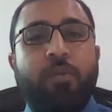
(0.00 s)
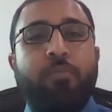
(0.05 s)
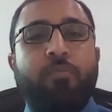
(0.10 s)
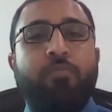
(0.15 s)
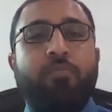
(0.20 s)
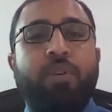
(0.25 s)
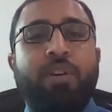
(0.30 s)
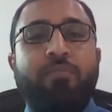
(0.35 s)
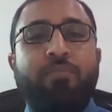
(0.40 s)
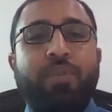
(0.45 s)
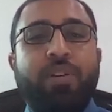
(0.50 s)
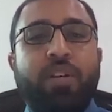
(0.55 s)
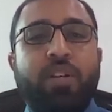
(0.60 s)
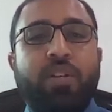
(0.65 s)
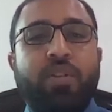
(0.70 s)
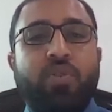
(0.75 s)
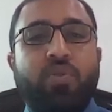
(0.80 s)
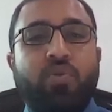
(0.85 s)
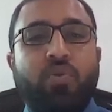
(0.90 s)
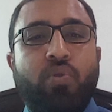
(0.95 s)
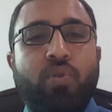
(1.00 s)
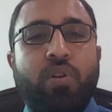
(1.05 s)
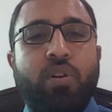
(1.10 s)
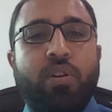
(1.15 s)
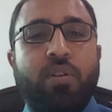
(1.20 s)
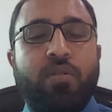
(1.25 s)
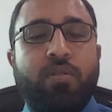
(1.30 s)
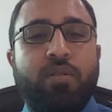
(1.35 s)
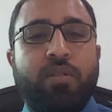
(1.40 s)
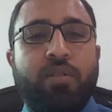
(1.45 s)
Maybe in
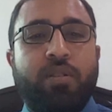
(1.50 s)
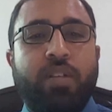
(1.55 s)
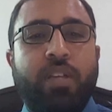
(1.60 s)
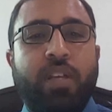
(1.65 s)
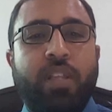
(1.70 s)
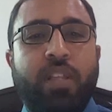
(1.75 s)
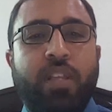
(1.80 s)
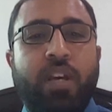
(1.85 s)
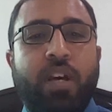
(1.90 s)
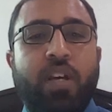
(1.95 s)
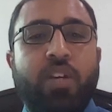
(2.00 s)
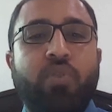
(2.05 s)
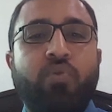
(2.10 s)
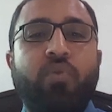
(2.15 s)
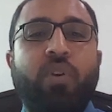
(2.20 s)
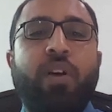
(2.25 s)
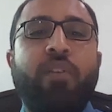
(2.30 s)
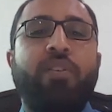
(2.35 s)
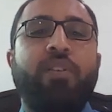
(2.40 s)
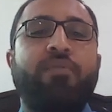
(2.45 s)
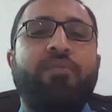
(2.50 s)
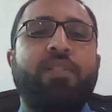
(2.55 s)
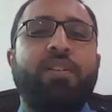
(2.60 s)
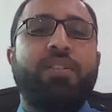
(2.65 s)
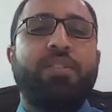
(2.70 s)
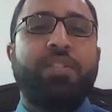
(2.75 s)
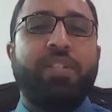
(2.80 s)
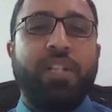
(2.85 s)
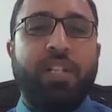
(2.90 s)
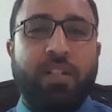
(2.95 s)
your area you have
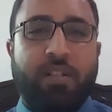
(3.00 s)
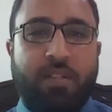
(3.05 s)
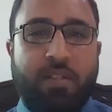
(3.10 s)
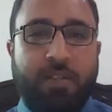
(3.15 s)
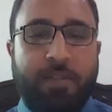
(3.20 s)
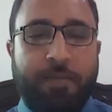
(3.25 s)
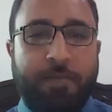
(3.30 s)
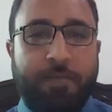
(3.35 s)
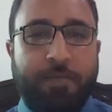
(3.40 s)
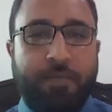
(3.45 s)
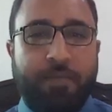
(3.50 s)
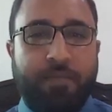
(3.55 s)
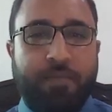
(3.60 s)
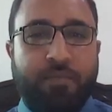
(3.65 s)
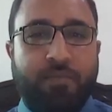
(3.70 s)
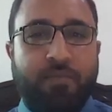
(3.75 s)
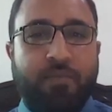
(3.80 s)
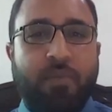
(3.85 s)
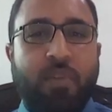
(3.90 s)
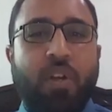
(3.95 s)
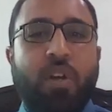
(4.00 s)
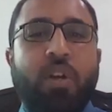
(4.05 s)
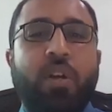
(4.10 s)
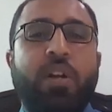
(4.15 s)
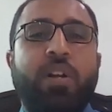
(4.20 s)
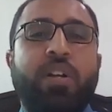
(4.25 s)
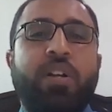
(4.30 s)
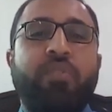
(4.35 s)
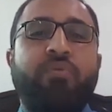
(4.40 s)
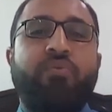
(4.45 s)
different states,
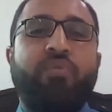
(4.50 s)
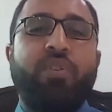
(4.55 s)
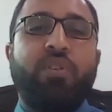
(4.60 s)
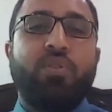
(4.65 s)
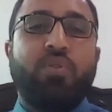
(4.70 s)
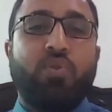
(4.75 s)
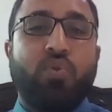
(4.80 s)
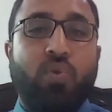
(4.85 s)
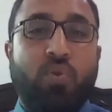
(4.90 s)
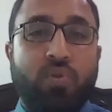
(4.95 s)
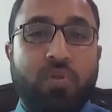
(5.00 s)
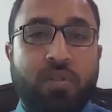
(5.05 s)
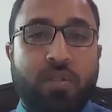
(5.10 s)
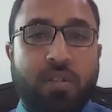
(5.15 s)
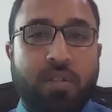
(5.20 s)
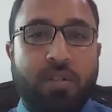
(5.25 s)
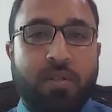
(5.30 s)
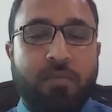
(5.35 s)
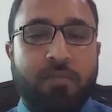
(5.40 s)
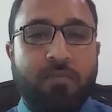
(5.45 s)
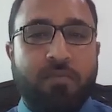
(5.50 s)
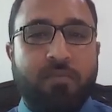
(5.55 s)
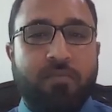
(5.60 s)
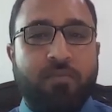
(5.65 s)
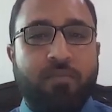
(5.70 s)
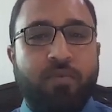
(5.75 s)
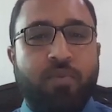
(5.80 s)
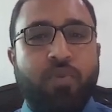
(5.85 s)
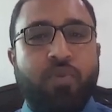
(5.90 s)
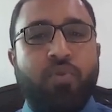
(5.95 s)
different zones.
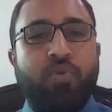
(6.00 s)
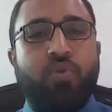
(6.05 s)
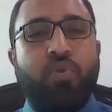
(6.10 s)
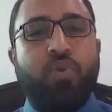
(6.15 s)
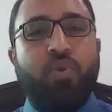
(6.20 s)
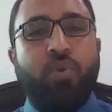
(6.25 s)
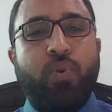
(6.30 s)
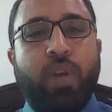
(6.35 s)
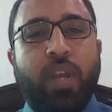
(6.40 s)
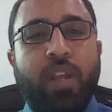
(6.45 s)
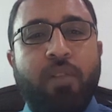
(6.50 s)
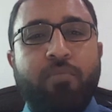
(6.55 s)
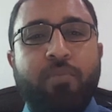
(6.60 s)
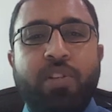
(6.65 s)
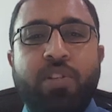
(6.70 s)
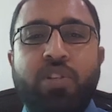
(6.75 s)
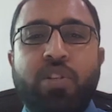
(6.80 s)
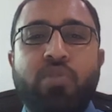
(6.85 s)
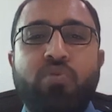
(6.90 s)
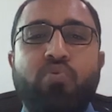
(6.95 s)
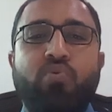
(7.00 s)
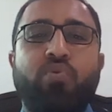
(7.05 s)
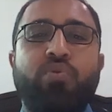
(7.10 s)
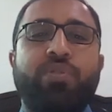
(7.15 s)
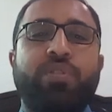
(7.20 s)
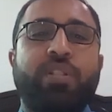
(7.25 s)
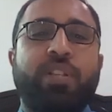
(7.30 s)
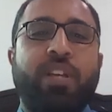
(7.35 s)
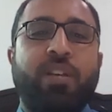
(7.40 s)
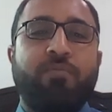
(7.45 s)
So you can mention
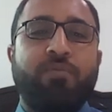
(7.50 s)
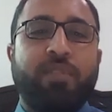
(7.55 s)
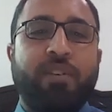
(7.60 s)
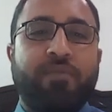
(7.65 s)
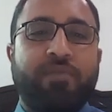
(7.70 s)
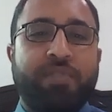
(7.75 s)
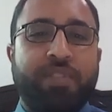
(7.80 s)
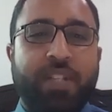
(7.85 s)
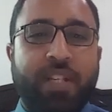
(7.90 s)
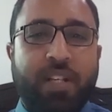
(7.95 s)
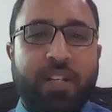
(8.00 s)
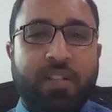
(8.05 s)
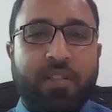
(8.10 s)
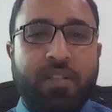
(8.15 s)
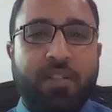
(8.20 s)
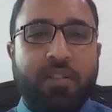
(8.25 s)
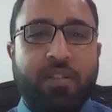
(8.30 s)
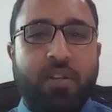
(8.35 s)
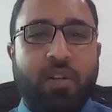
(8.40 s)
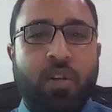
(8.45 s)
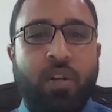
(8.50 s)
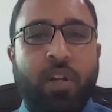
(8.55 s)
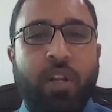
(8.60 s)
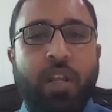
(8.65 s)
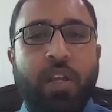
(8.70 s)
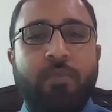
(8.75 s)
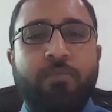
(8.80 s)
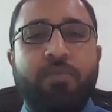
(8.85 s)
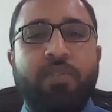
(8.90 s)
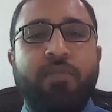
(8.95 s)
those names of states,
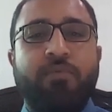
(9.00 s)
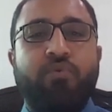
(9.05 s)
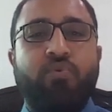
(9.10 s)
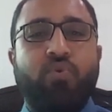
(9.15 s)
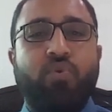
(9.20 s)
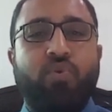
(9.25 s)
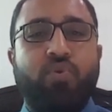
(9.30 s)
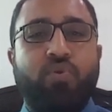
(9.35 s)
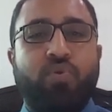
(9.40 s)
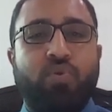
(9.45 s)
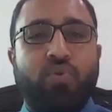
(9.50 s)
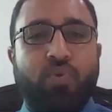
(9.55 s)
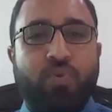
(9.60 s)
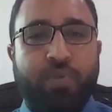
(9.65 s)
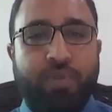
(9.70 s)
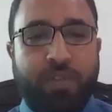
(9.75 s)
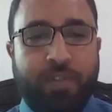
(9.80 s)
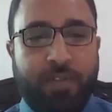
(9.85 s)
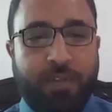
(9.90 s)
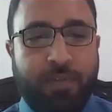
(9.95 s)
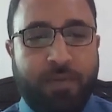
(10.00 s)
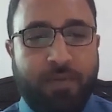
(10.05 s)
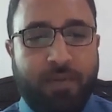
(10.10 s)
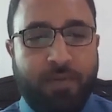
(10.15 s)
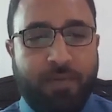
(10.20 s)
names of those zones.